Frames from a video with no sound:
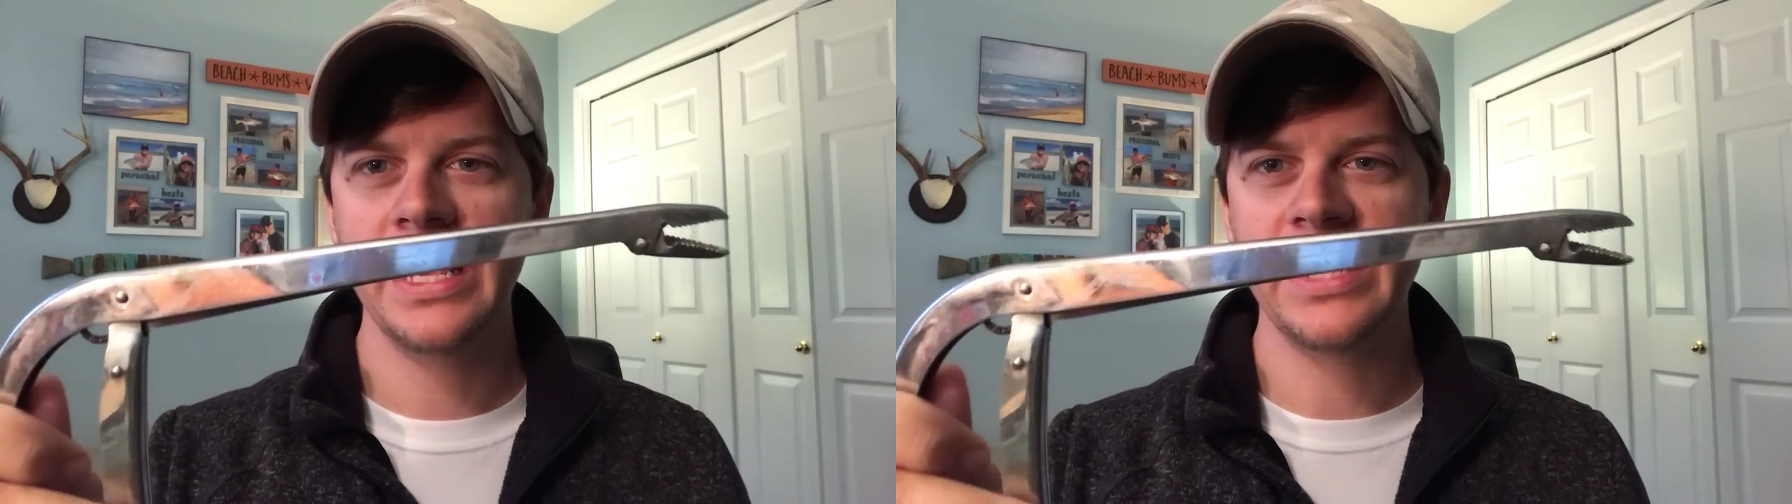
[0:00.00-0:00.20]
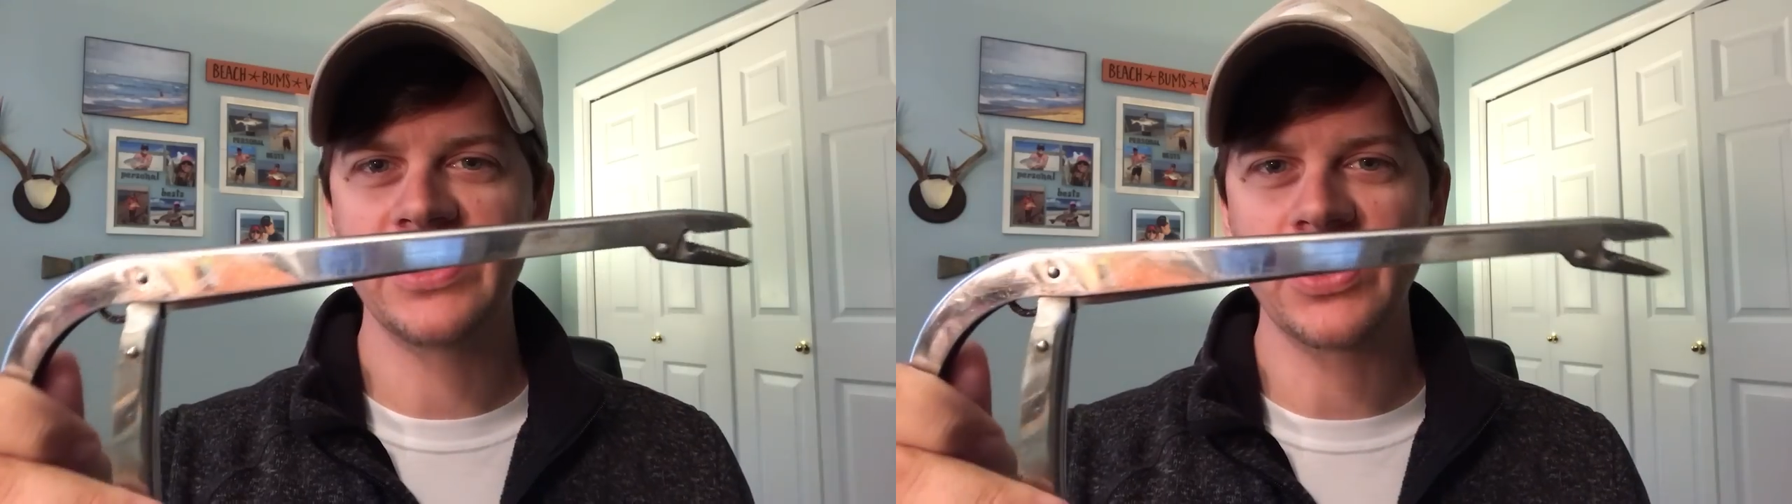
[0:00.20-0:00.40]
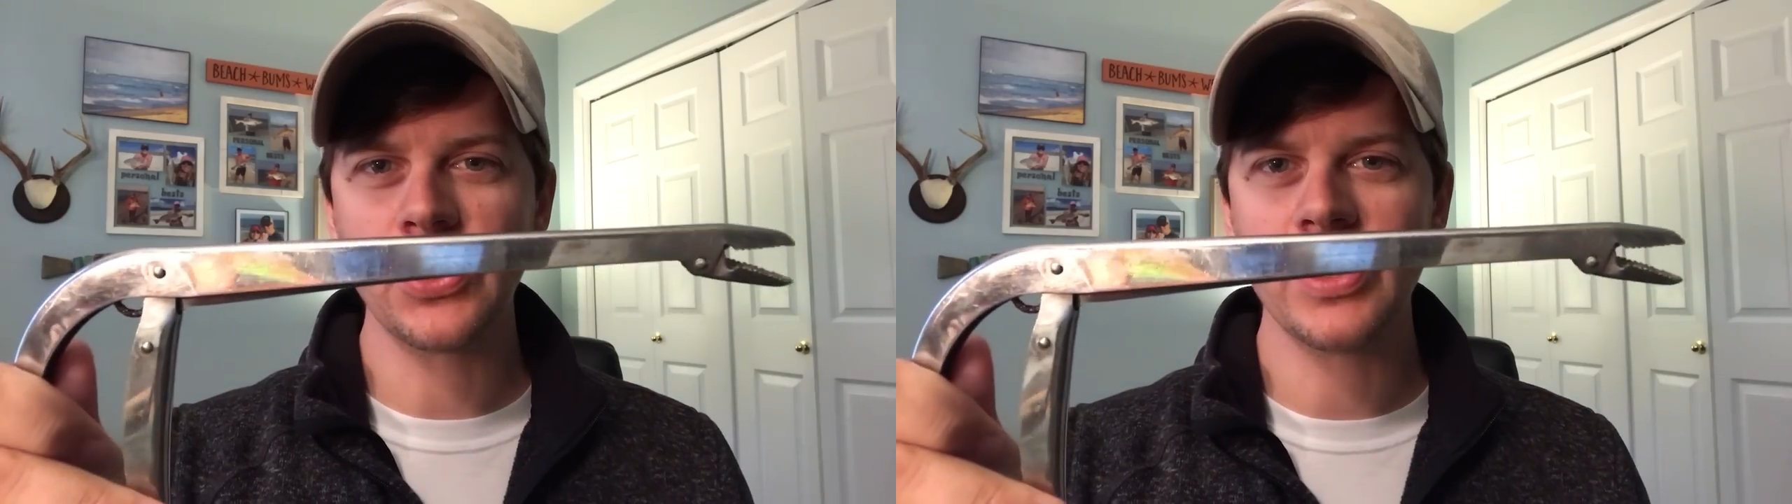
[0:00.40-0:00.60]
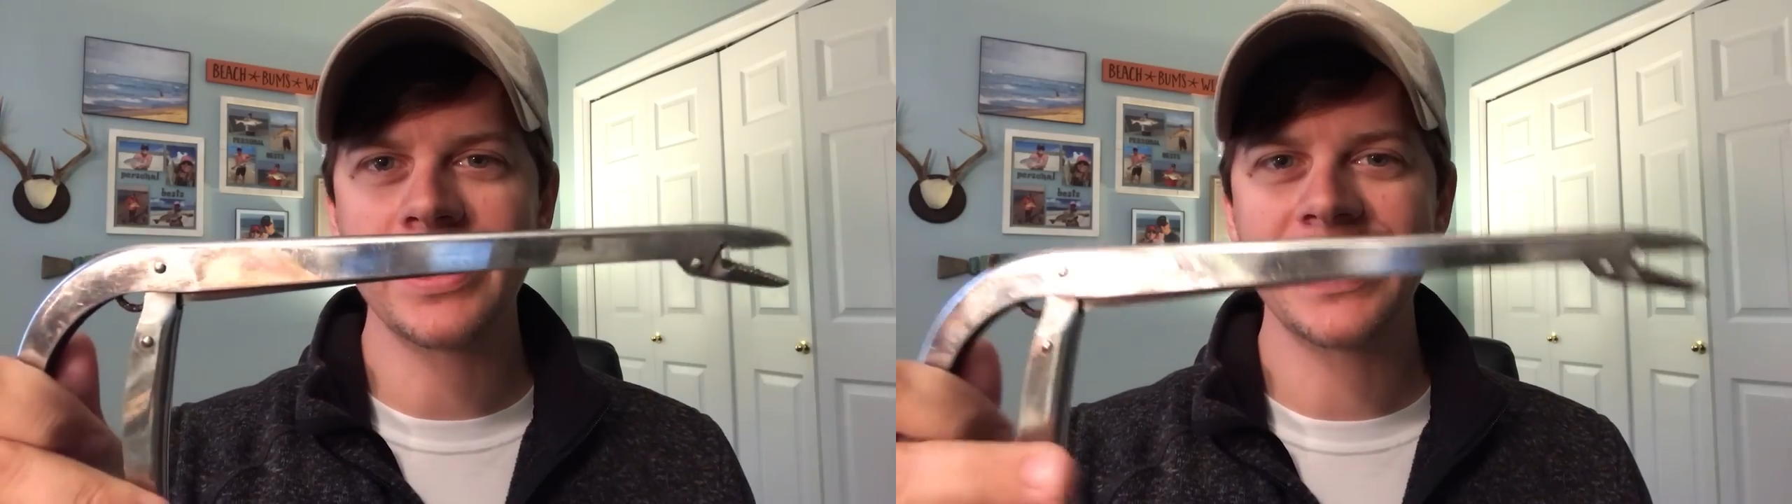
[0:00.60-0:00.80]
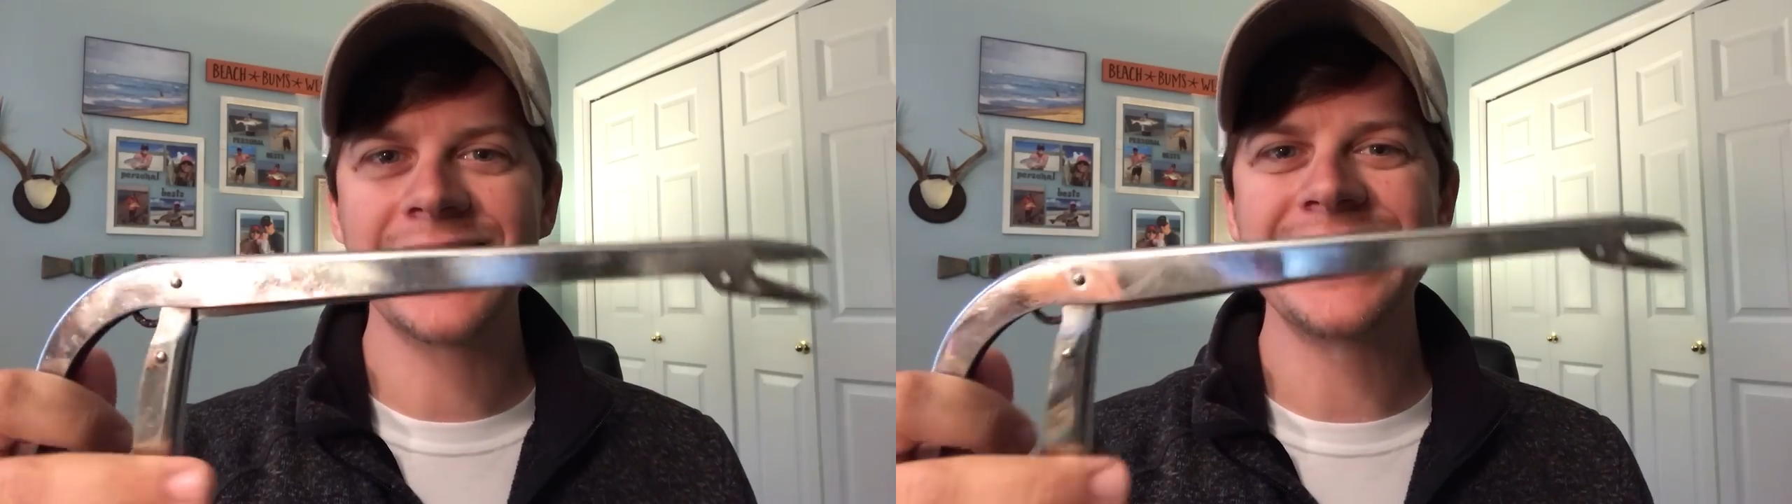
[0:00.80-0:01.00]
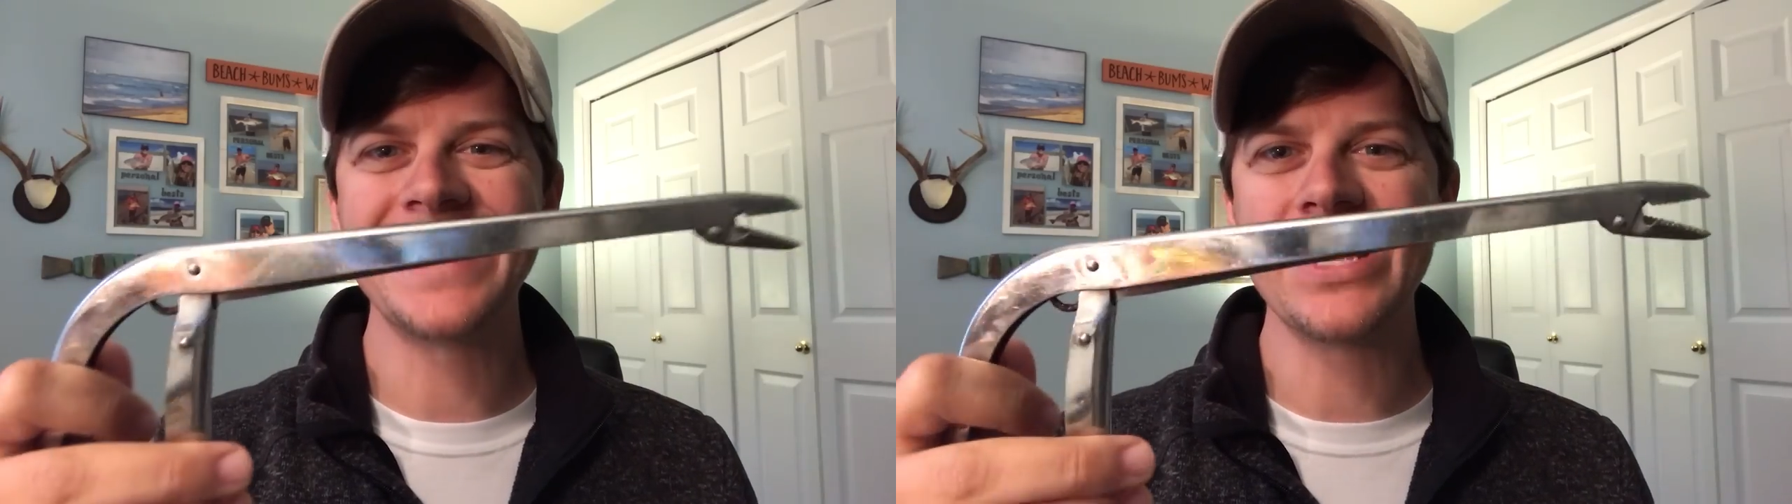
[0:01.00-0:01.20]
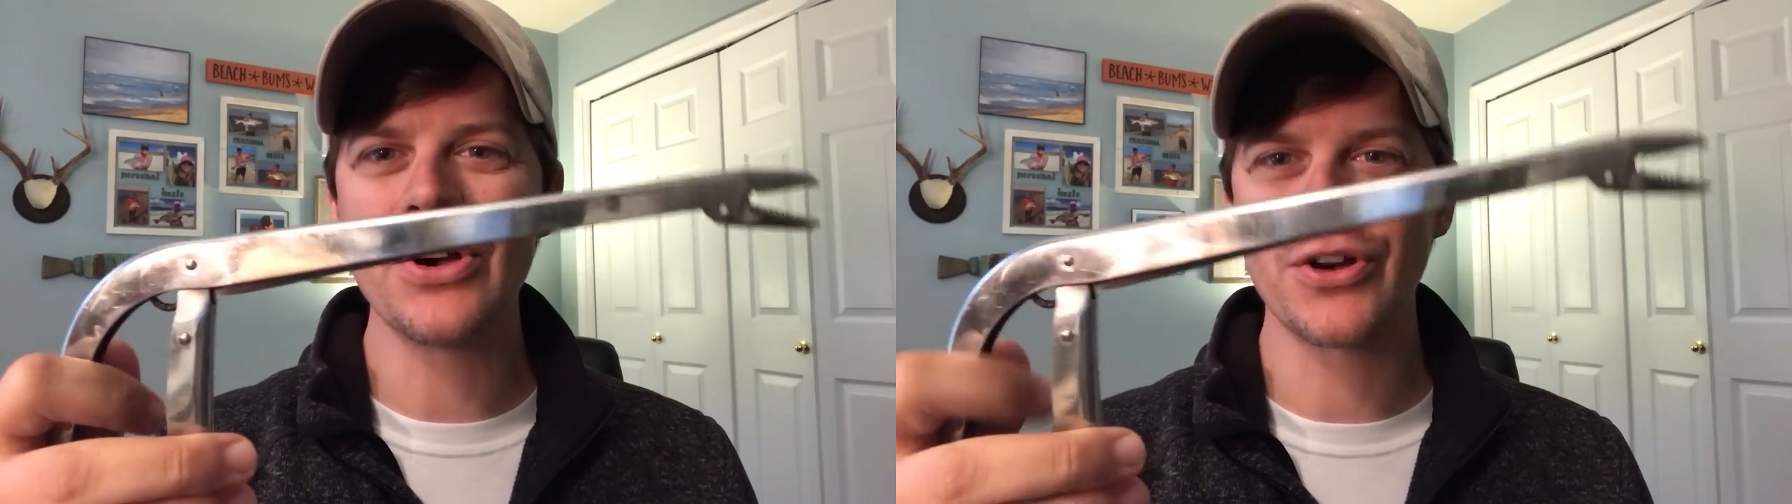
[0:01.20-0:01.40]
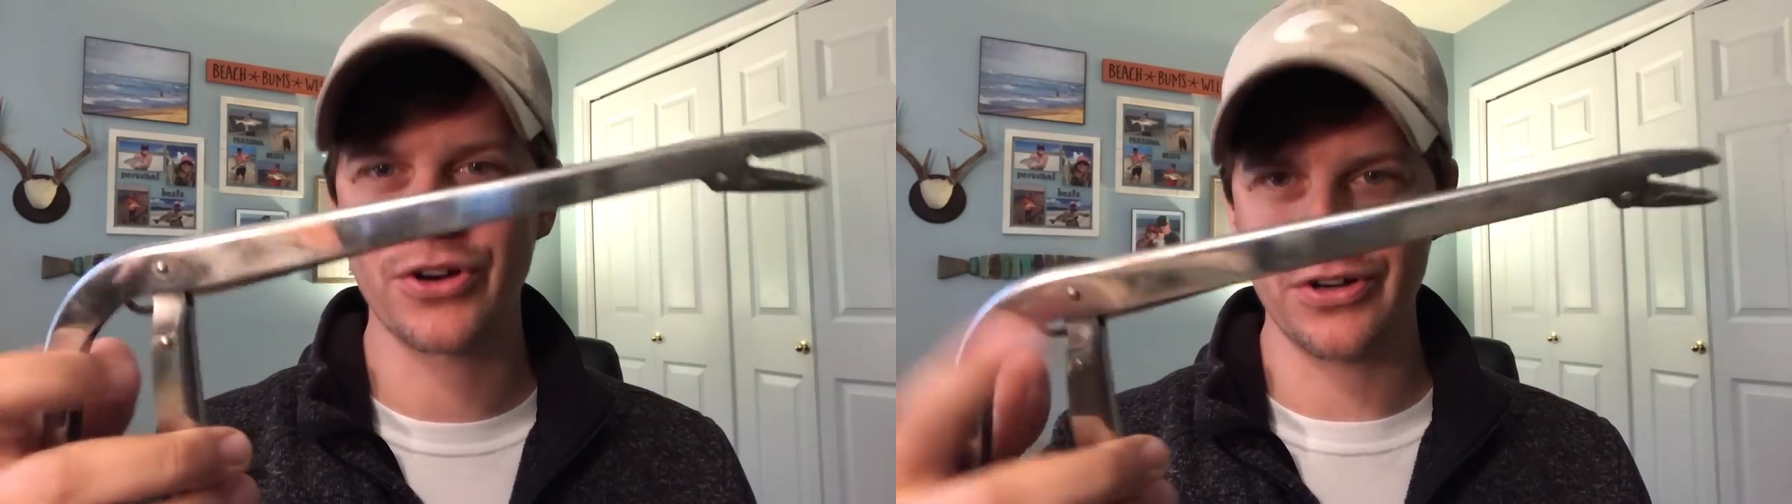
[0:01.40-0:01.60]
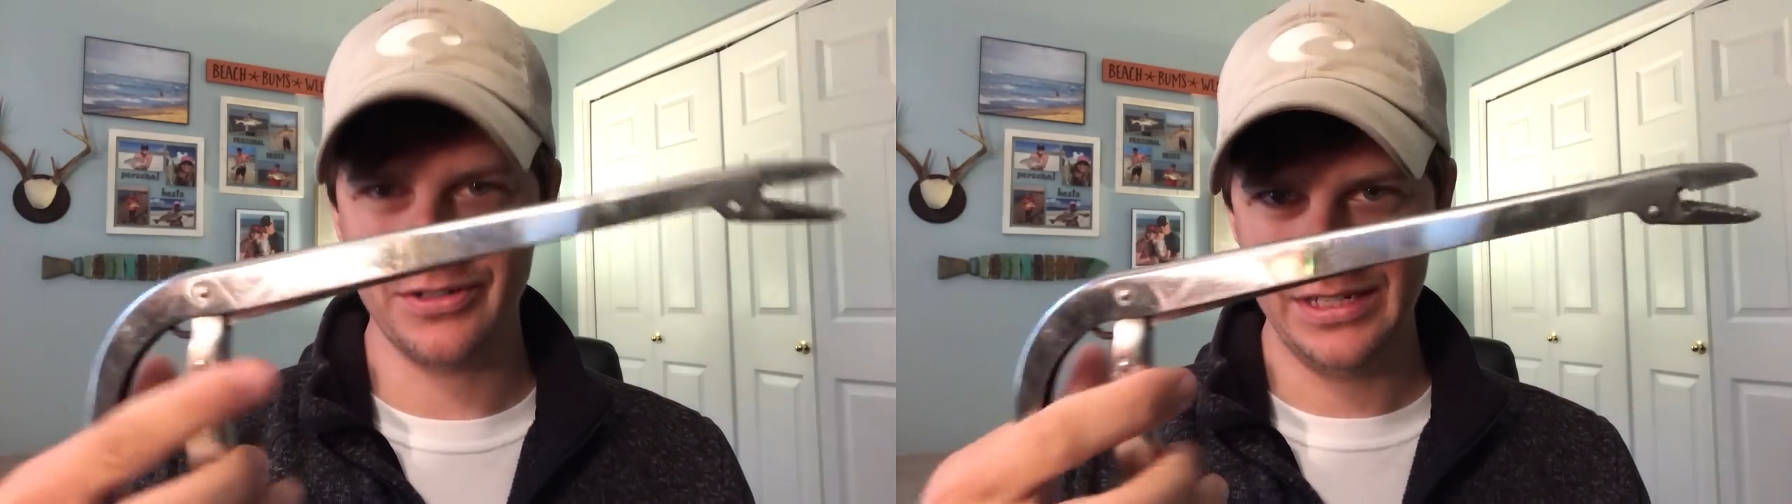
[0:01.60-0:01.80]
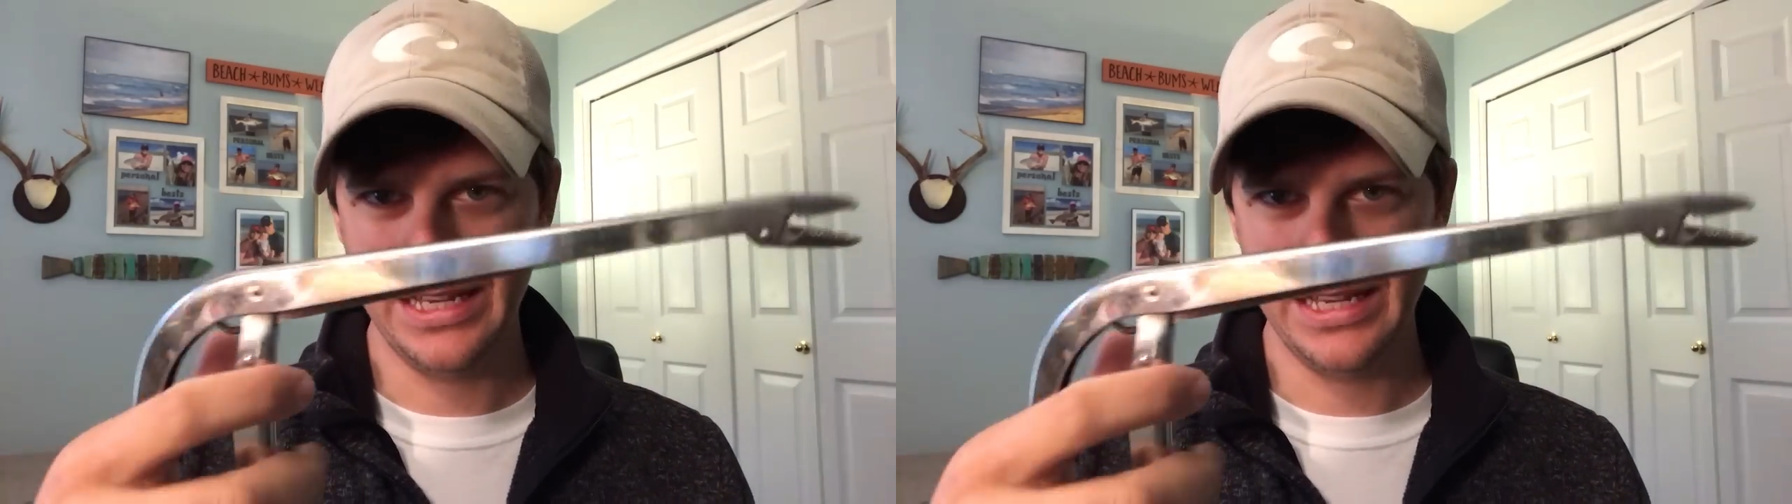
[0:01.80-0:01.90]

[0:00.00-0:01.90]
is a good dehooker, hooker.